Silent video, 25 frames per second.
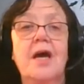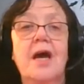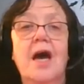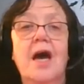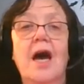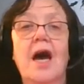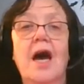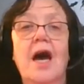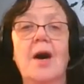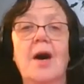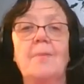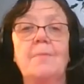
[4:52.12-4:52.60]

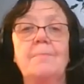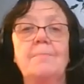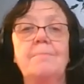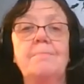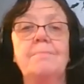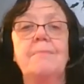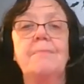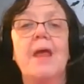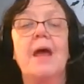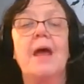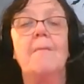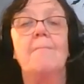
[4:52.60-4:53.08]

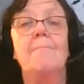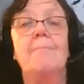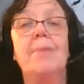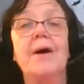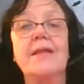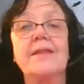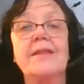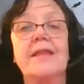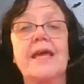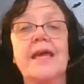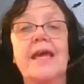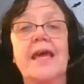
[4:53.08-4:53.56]
But
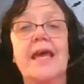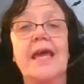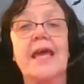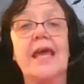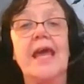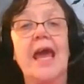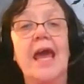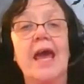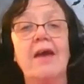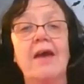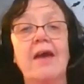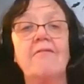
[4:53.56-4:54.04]
But the
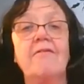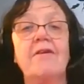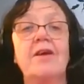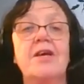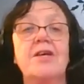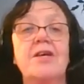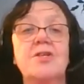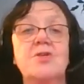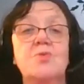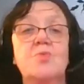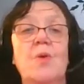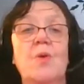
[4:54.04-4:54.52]
key
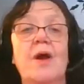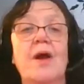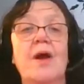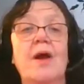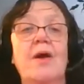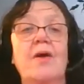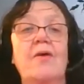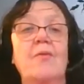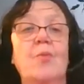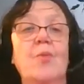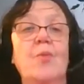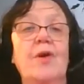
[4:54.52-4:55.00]
areas
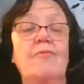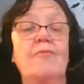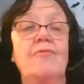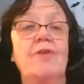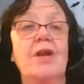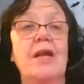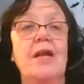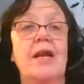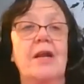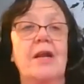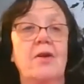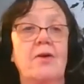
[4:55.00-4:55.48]
where we're
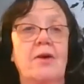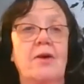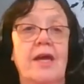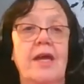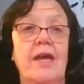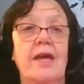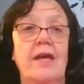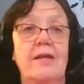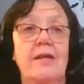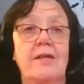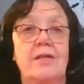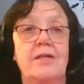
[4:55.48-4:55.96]
really
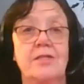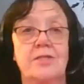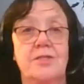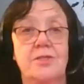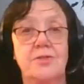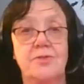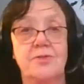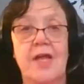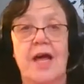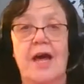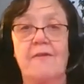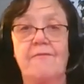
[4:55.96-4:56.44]
looking to
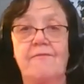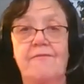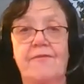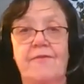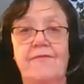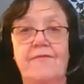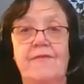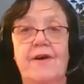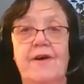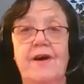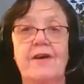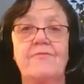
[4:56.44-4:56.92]
do that for
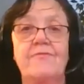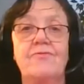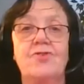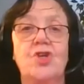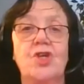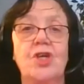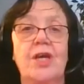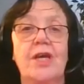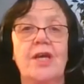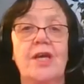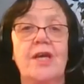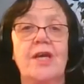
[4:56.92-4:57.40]

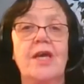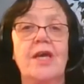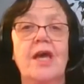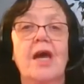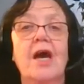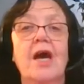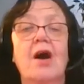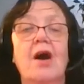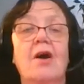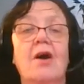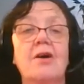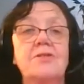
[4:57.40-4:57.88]
5G
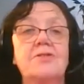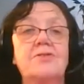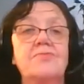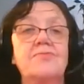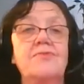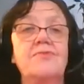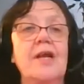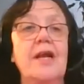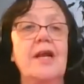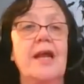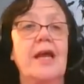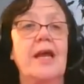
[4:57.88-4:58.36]
are to
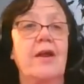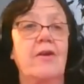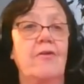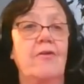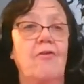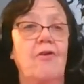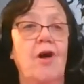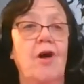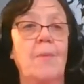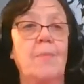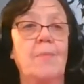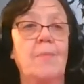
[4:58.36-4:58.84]
really
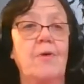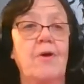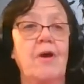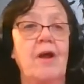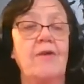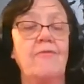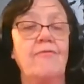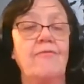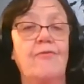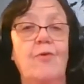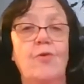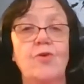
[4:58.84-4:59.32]

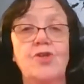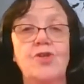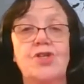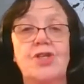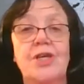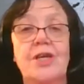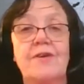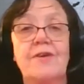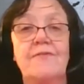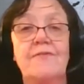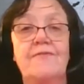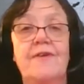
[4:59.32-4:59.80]
interoperate
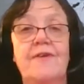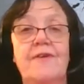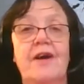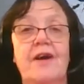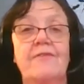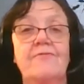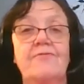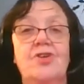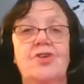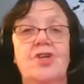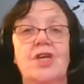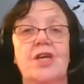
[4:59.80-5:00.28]
4G and
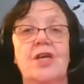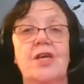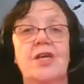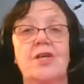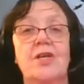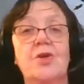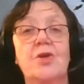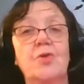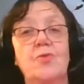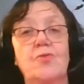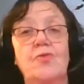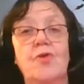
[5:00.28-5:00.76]

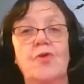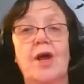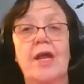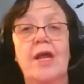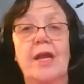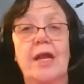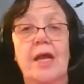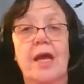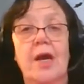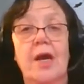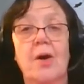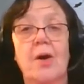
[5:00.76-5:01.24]
5G new
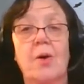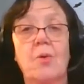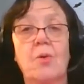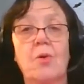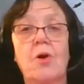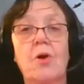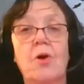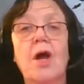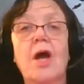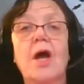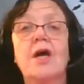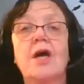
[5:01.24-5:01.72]
radio,
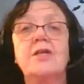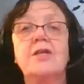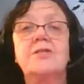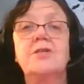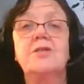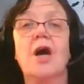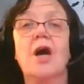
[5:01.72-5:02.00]
to